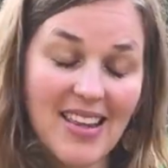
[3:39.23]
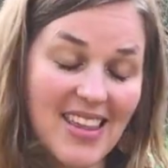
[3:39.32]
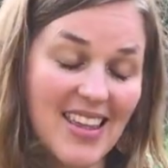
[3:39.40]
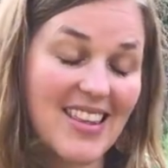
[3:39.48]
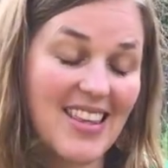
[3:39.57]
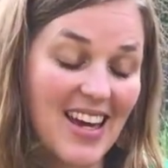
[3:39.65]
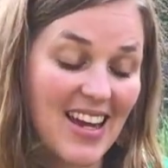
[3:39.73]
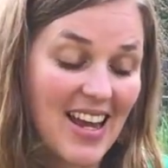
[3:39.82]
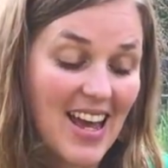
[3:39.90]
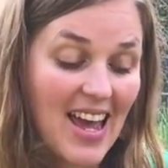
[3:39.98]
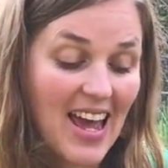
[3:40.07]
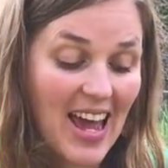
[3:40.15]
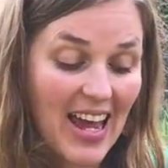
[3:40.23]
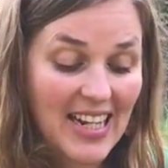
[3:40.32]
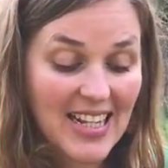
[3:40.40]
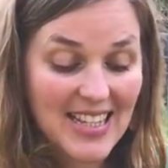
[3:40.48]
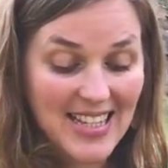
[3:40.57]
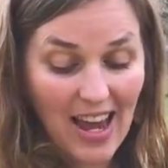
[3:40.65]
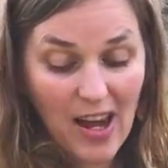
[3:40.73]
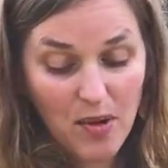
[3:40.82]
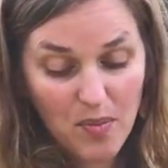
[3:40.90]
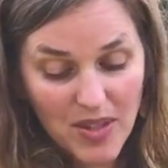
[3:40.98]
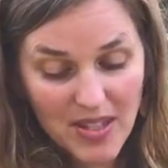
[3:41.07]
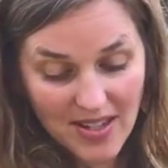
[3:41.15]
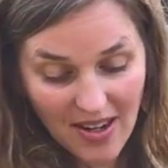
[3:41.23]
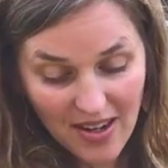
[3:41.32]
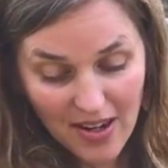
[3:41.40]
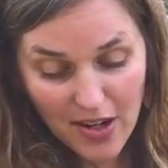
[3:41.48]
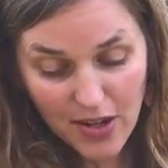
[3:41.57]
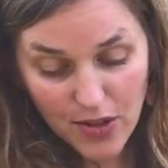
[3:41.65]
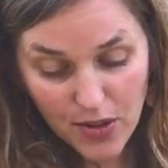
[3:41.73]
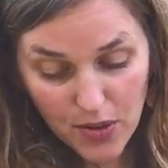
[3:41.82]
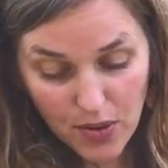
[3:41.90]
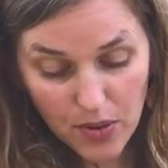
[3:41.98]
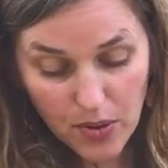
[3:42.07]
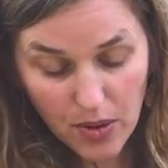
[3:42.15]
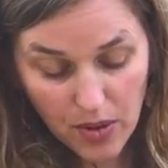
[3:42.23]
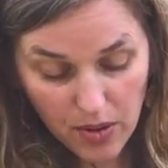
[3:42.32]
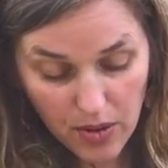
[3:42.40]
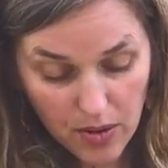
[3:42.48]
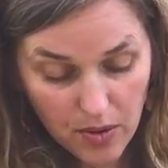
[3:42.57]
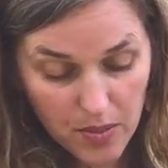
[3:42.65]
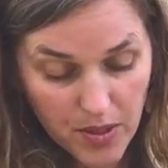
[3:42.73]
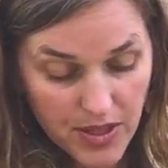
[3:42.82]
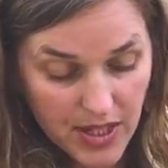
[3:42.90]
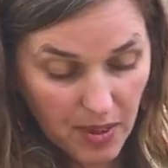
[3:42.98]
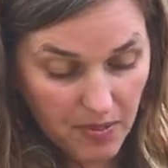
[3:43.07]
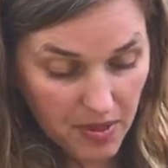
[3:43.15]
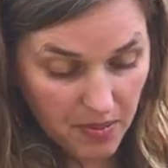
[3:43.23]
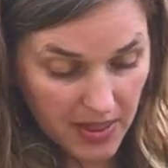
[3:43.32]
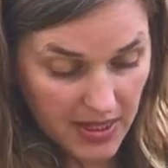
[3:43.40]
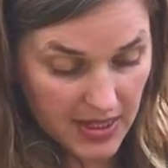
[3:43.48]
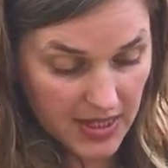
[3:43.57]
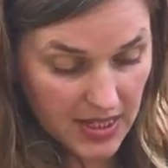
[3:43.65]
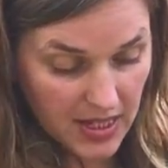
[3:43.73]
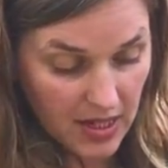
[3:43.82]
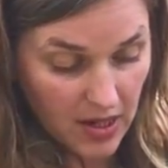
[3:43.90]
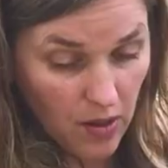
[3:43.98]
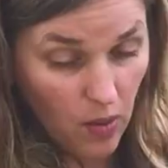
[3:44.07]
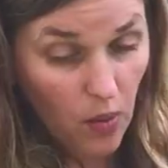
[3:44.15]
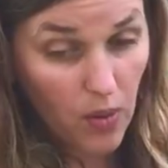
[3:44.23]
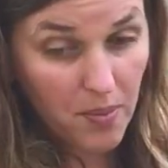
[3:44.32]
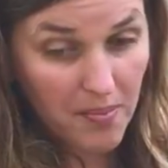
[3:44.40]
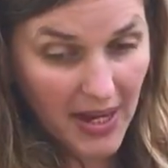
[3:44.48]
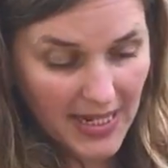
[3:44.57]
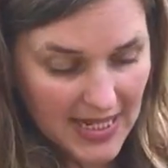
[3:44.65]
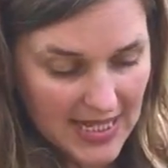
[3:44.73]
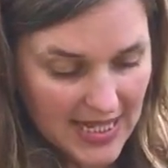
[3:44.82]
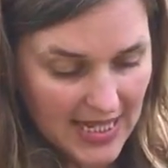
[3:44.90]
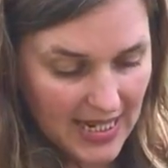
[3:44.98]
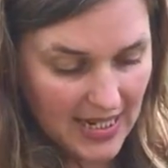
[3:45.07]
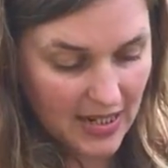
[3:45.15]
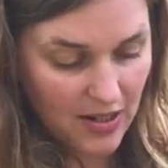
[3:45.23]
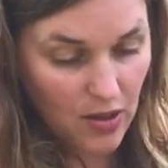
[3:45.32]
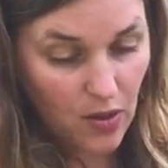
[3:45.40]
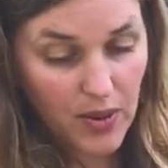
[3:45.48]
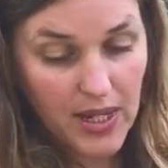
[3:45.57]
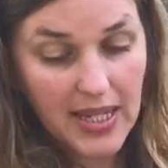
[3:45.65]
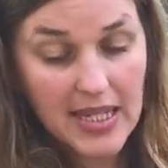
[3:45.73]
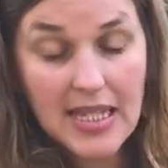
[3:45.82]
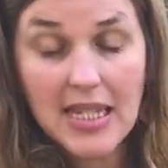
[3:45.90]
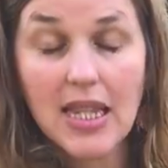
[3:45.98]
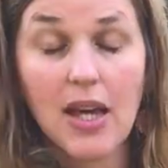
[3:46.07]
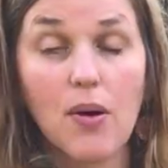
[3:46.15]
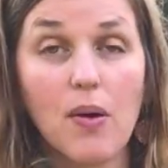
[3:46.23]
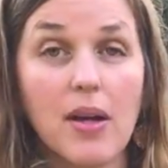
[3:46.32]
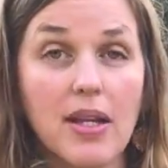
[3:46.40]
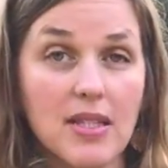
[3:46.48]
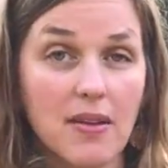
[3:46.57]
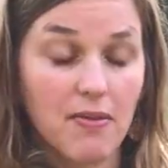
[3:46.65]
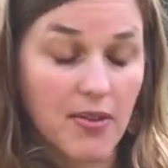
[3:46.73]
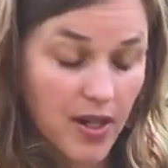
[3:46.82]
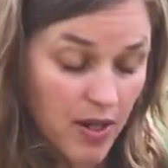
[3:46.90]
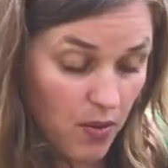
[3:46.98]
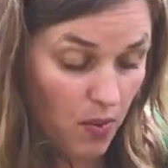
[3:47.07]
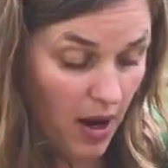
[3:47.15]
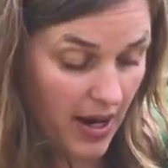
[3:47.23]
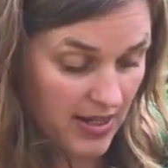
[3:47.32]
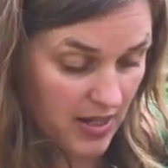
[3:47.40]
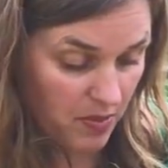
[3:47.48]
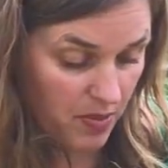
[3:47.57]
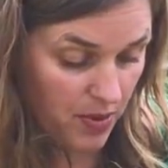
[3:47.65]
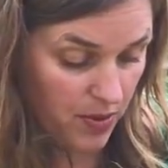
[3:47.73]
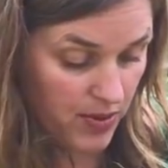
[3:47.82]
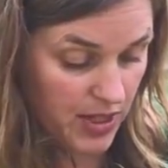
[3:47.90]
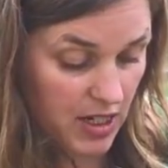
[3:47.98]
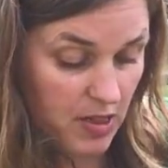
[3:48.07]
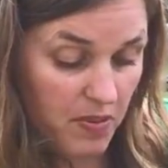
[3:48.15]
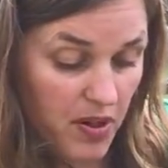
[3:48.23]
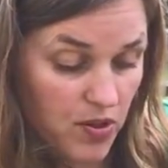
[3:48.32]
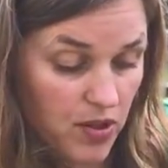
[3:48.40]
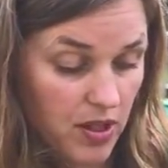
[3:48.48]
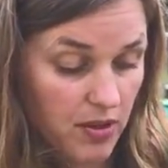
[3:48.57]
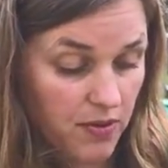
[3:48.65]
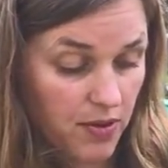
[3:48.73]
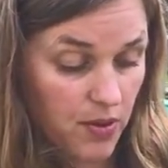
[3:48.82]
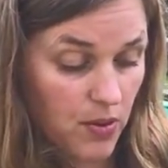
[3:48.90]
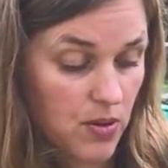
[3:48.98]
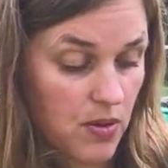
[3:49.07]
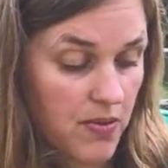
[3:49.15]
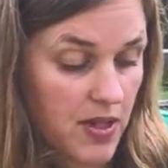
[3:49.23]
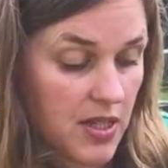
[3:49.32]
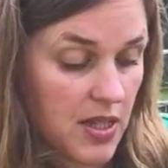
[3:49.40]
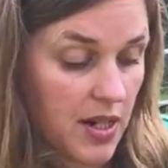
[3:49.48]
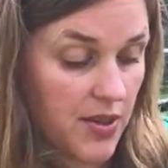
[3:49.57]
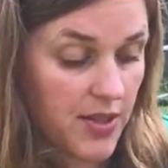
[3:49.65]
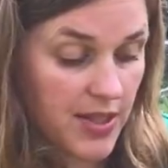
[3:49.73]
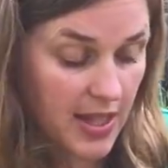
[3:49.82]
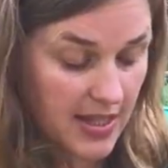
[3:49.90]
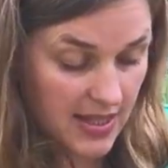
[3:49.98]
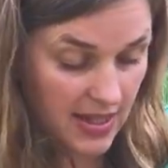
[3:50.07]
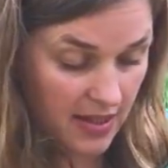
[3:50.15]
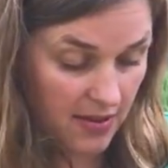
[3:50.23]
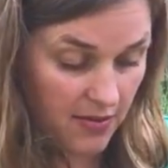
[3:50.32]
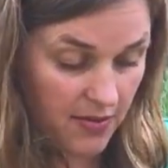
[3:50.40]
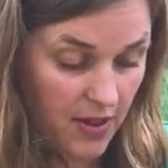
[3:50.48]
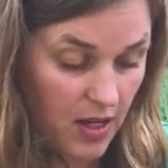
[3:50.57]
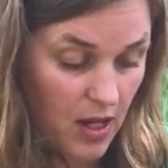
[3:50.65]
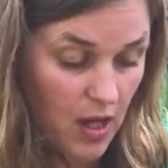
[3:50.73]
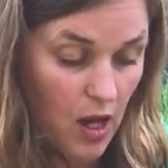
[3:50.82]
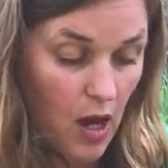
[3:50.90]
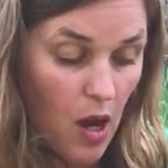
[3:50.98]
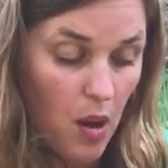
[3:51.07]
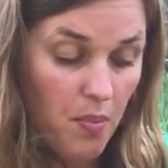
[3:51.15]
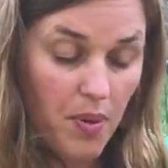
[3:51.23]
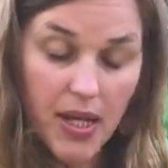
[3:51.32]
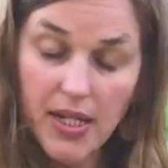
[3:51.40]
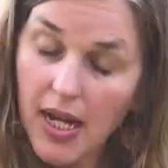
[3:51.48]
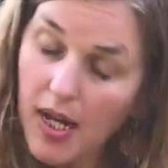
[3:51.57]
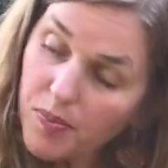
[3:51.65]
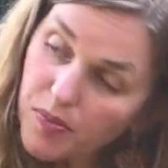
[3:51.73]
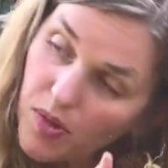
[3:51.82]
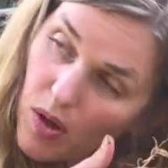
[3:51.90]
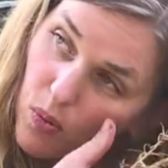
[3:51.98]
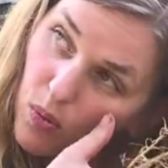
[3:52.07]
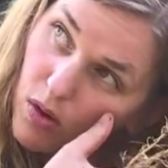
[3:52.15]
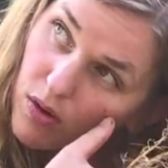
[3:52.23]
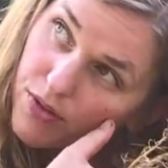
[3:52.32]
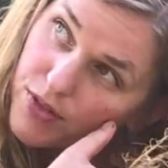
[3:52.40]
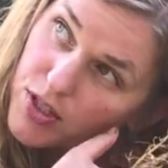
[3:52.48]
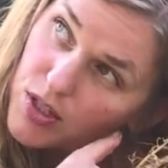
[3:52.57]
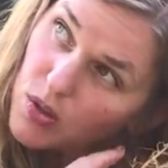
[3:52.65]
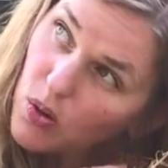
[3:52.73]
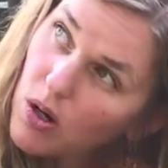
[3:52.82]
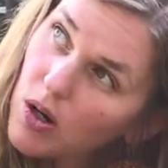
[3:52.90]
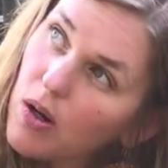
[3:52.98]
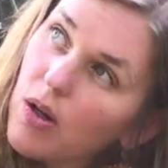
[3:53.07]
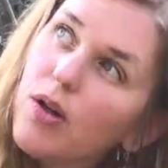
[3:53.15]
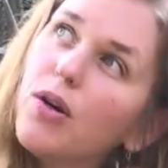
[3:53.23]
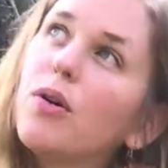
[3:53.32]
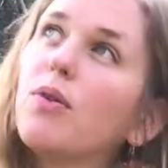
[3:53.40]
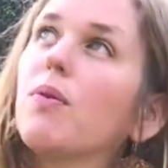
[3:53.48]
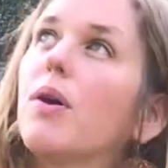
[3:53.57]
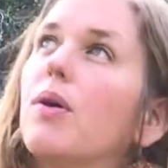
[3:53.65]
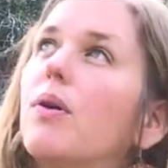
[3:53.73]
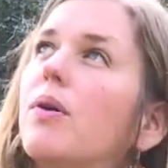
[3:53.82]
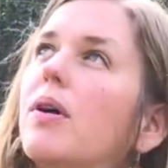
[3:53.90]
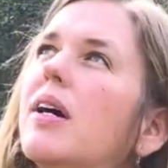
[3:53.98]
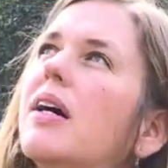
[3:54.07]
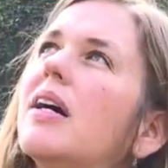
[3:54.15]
think that anytime we start a new herb or supplement or medicine, going in slow is a very wise approach, especially for those of us that are sensitive. But Wolf Storrell, who wrote,